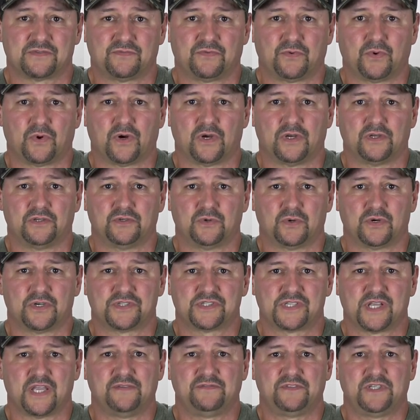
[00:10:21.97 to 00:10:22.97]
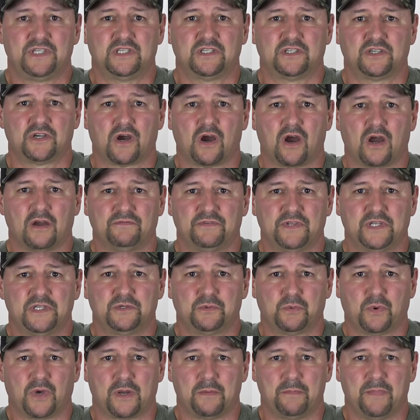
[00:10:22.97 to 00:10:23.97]
For your safety in your RV,
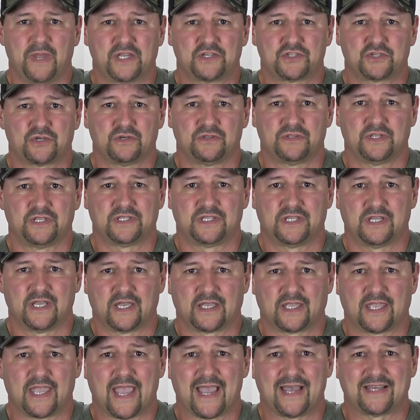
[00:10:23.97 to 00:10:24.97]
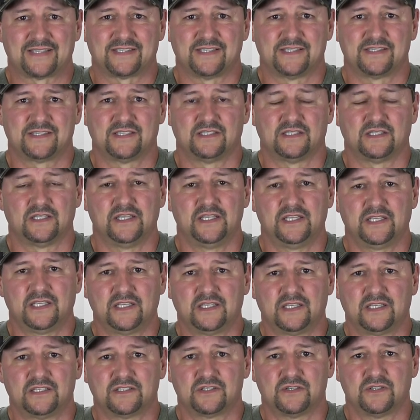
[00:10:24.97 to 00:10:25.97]
you want to make sure that the gas isn't
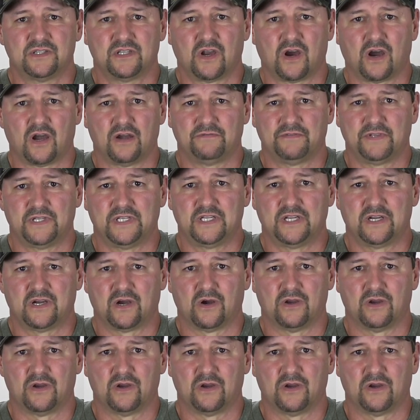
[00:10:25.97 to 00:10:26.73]
leaking into the RV,